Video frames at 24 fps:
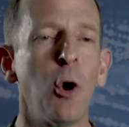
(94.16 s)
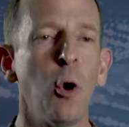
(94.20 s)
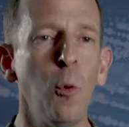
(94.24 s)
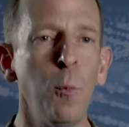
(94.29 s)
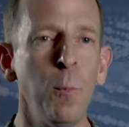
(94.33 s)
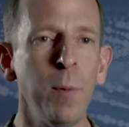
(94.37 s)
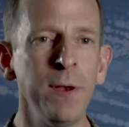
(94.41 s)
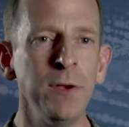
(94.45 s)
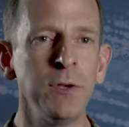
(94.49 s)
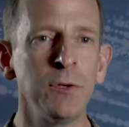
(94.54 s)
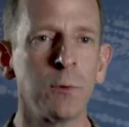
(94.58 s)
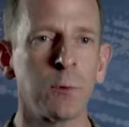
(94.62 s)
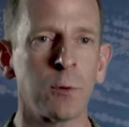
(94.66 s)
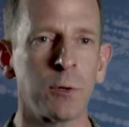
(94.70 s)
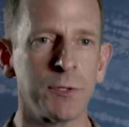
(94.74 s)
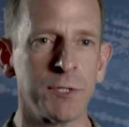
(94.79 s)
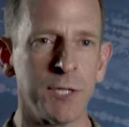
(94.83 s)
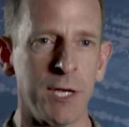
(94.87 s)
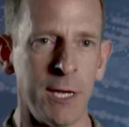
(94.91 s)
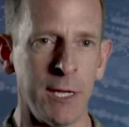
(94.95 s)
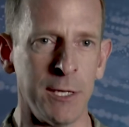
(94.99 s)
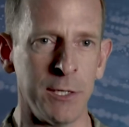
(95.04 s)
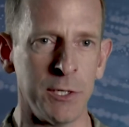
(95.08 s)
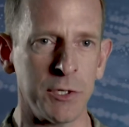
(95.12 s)
open door
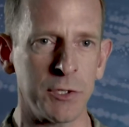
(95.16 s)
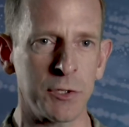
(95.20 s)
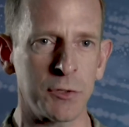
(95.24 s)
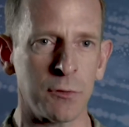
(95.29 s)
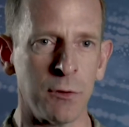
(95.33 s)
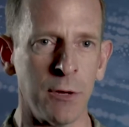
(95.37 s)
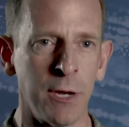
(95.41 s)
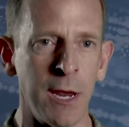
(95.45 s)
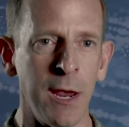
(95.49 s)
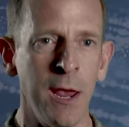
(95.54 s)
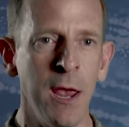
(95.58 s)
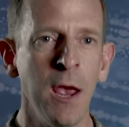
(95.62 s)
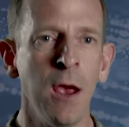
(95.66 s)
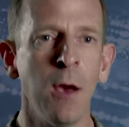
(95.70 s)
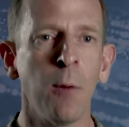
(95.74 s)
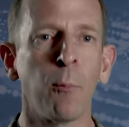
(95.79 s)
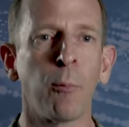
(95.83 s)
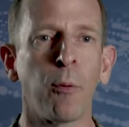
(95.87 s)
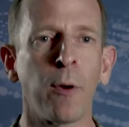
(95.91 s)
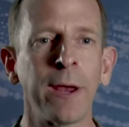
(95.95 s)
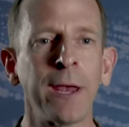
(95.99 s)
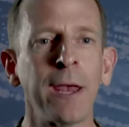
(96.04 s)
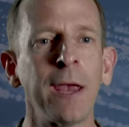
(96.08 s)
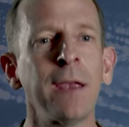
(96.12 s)
to industry,
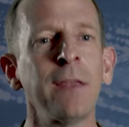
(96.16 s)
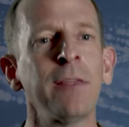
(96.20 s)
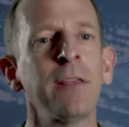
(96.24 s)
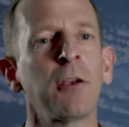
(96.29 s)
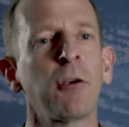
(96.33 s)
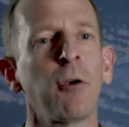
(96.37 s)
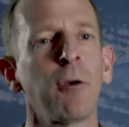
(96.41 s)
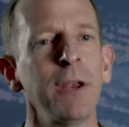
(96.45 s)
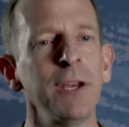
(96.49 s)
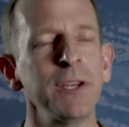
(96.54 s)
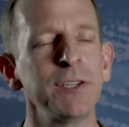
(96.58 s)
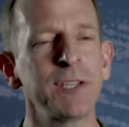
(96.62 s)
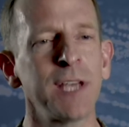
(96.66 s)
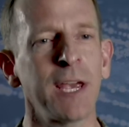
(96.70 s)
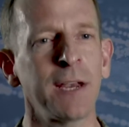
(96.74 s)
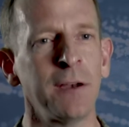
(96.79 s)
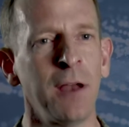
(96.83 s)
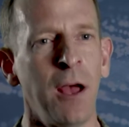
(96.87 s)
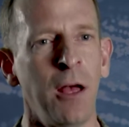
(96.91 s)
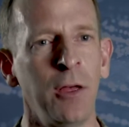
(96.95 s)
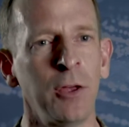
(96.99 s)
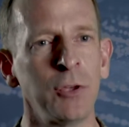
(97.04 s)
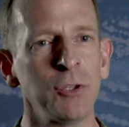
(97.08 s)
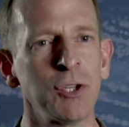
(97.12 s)
bringing in the greatest
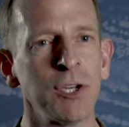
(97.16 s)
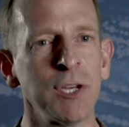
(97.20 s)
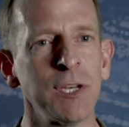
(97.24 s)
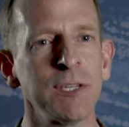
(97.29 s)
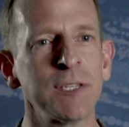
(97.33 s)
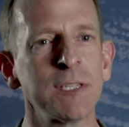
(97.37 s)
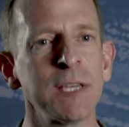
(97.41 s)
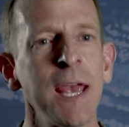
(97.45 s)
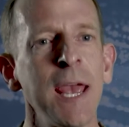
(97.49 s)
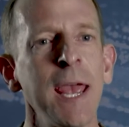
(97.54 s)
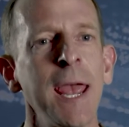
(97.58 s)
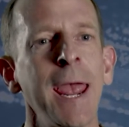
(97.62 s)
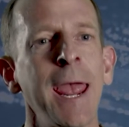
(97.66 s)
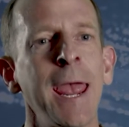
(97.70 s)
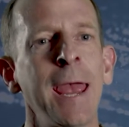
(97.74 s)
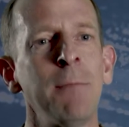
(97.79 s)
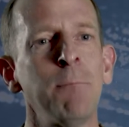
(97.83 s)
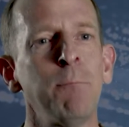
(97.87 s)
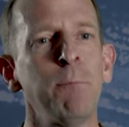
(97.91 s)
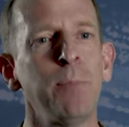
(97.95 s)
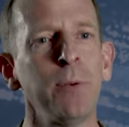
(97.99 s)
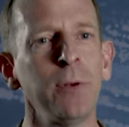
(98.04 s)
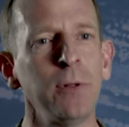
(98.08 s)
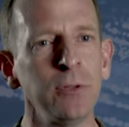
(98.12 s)
technologies
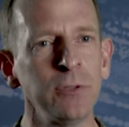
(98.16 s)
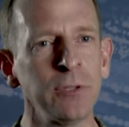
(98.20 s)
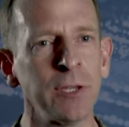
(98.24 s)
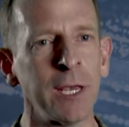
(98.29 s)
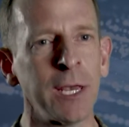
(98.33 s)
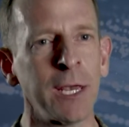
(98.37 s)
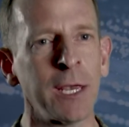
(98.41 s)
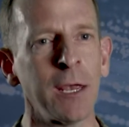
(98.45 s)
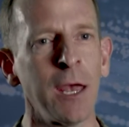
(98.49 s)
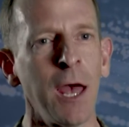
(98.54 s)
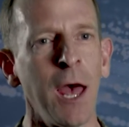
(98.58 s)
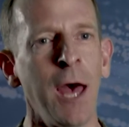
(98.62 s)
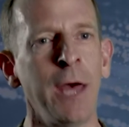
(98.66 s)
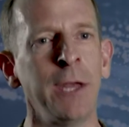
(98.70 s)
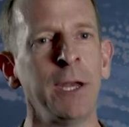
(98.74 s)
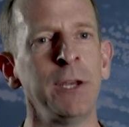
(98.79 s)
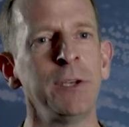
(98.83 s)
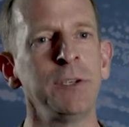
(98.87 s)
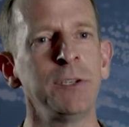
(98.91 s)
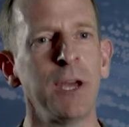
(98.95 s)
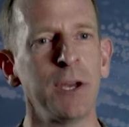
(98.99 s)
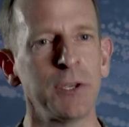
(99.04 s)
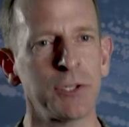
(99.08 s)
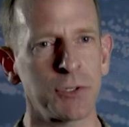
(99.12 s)
and building an
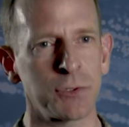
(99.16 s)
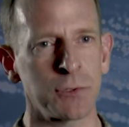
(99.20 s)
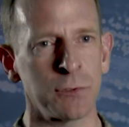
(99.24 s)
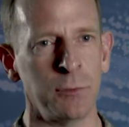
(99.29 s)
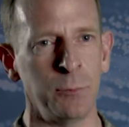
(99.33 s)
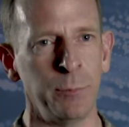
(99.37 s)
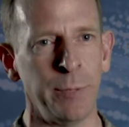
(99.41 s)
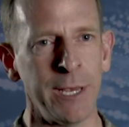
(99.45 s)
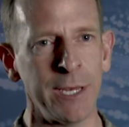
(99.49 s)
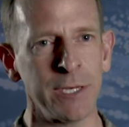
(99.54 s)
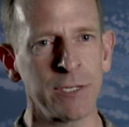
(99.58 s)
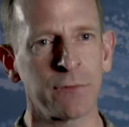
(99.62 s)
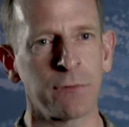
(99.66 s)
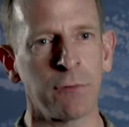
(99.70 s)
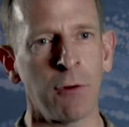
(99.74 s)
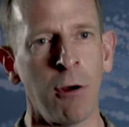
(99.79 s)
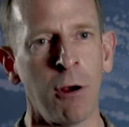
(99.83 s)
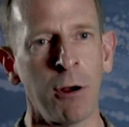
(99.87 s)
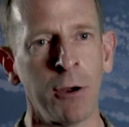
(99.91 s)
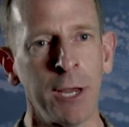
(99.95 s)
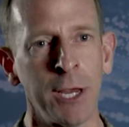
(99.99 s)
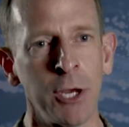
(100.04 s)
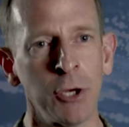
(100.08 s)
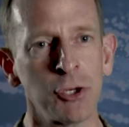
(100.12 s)
industrial base for
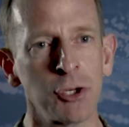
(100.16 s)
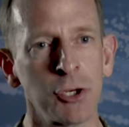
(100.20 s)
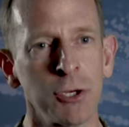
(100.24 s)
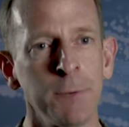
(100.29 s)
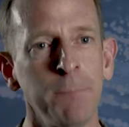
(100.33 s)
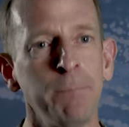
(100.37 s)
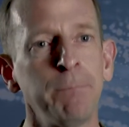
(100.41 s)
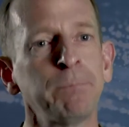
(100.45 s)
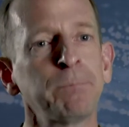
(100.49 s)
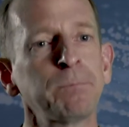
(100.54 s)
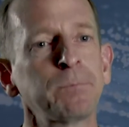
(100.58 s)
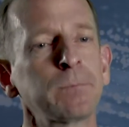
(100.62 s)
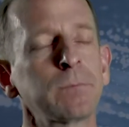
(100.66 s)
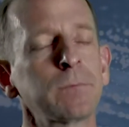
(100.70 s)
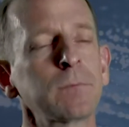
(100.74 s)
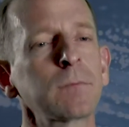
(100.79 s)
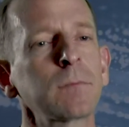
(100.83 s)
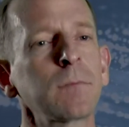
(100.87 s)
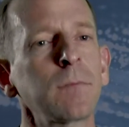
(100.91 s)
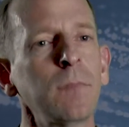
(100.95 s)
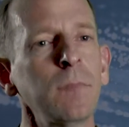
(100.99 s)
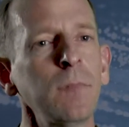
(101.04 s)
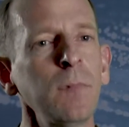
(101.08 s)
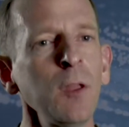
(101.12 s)
our nation,
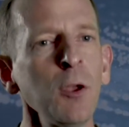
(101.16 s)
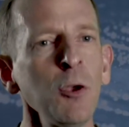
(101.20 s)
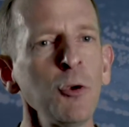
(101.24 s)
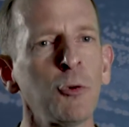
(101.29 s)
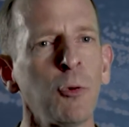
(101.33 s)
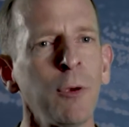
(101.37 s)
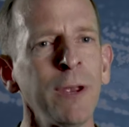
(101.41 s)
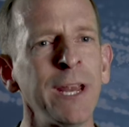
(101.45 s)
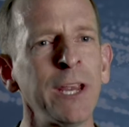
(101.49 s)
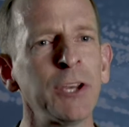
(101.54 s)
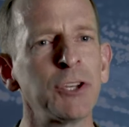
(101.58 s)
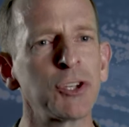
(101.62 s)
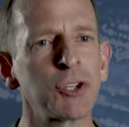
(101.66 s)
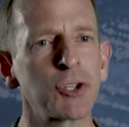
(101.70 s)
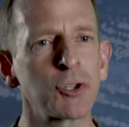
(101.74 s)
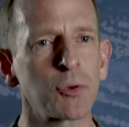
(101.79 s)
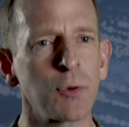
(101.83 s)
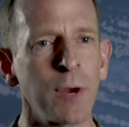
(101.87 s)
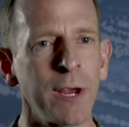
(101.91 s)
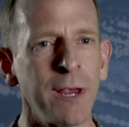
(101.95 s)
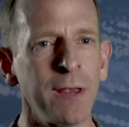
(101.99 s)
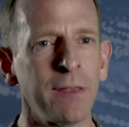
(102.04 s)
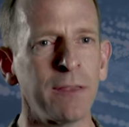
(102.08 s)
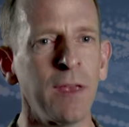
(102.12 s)
creating
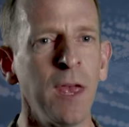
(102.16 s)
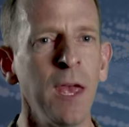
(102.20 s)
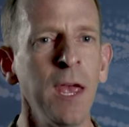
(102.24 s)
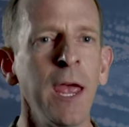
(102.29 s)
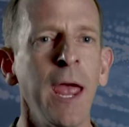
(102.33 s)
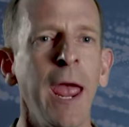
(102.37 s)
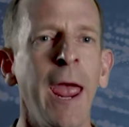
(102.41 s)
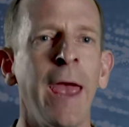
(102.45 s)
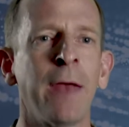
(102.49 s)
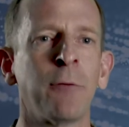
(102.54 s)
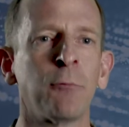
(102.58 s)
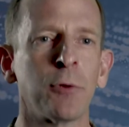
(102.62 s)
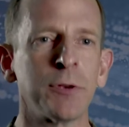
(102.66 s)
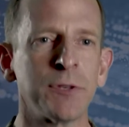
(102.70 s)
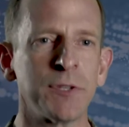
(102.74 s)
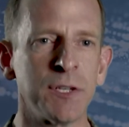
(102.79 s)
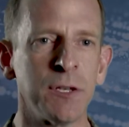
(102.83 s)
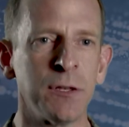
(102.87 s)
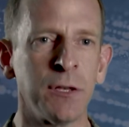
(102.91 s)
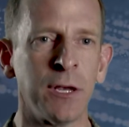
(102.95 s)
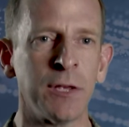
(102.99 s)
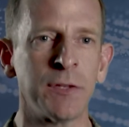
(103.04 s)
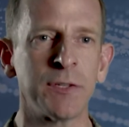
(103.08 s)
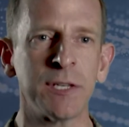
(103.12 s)
strength and
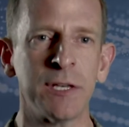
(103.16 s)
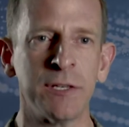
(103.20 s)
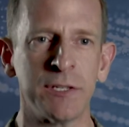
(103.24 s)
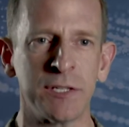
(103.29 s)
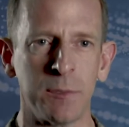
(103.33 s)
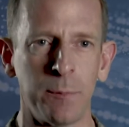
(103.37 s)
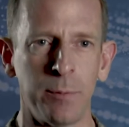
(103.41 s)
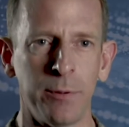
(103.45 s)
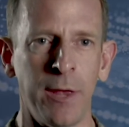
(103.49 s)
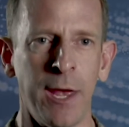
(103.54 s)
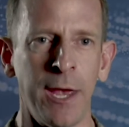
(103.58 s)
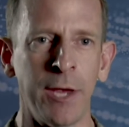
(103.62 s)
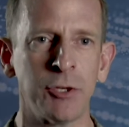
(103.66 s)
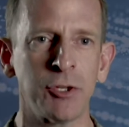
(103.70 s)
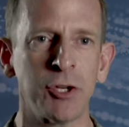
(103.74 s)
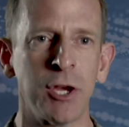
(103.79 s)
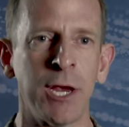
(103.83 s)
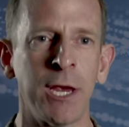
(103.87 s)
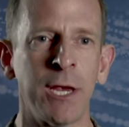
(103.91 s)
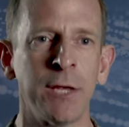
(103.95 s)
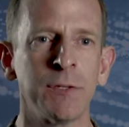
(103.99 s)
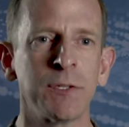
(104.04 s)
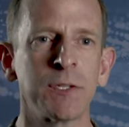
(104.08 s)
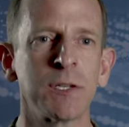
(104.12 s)
resilience in supply
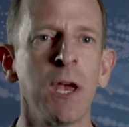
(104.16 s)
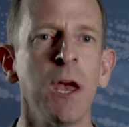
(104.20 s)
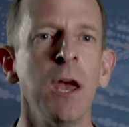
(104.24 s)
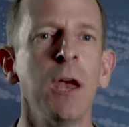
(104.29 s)
chains,